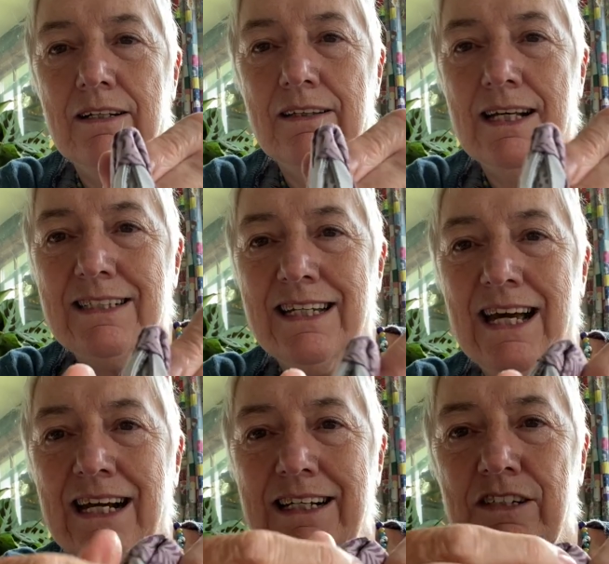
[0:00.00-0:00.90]
that's
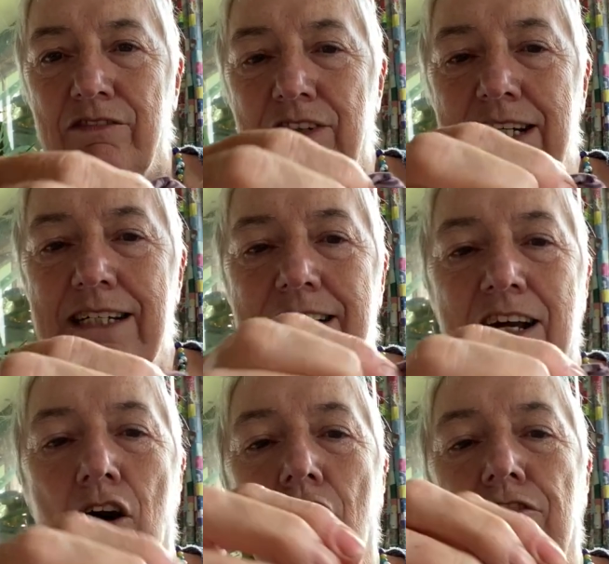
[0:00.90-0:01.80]
kind of neatened it
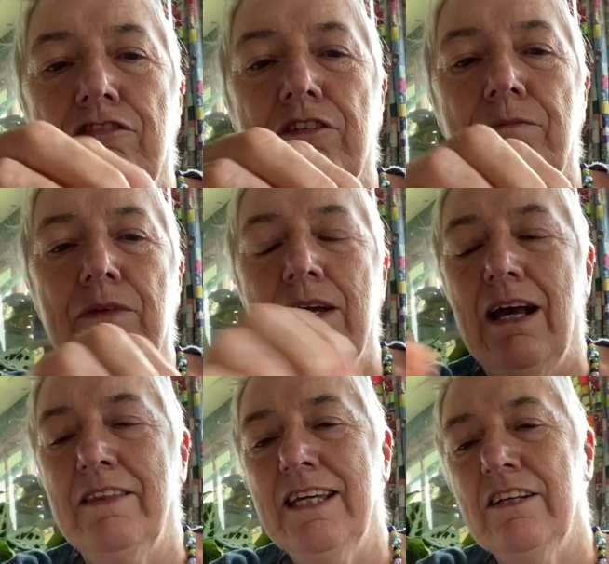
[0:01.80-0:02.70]
off. I
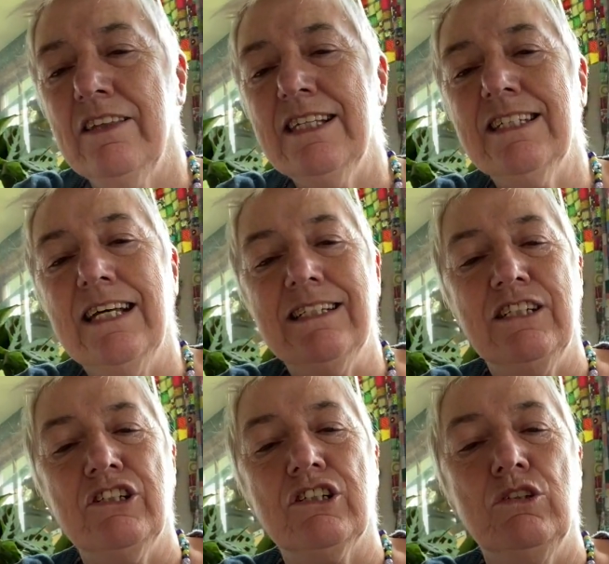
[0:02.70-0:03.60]
think at this end I
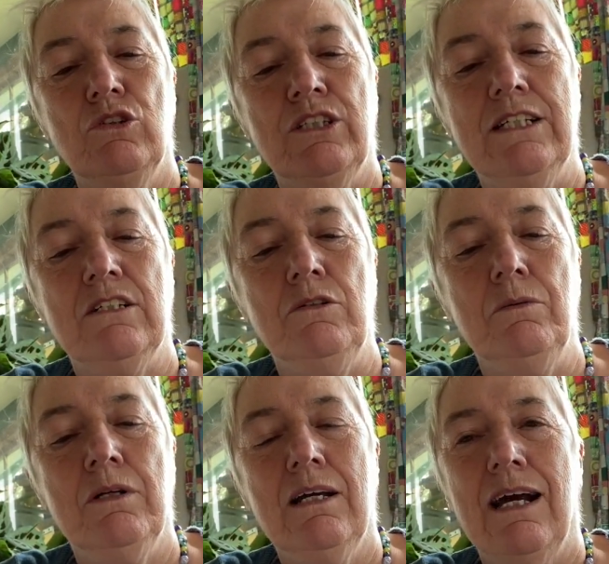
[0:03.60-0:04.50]
just caught it too.
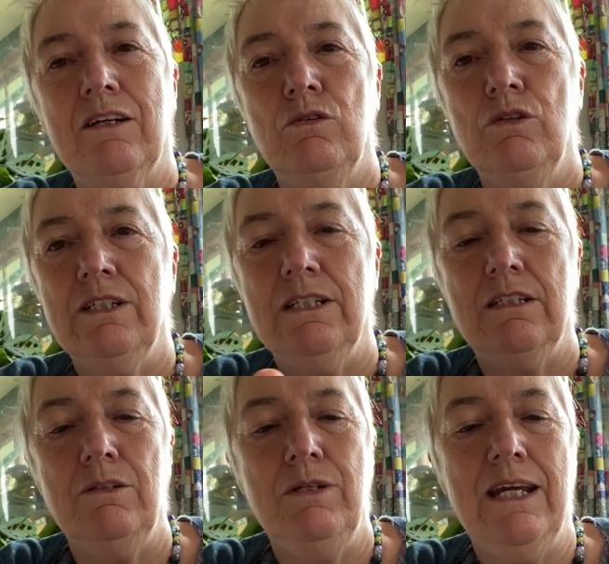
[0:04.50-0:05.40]
I caught it
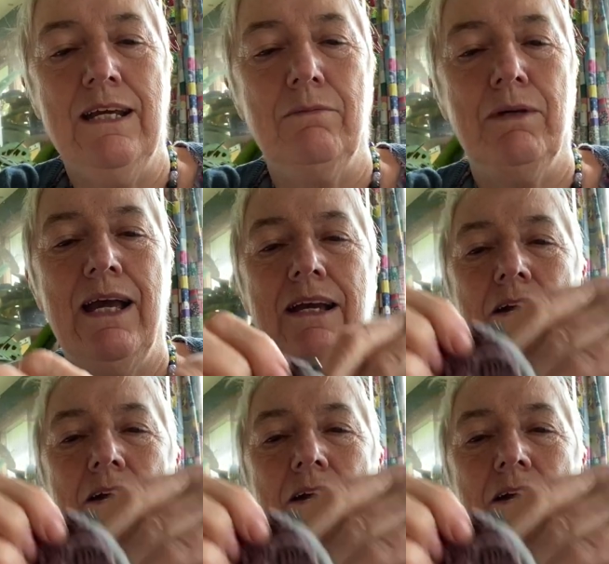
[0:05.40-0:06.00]
too near. But hey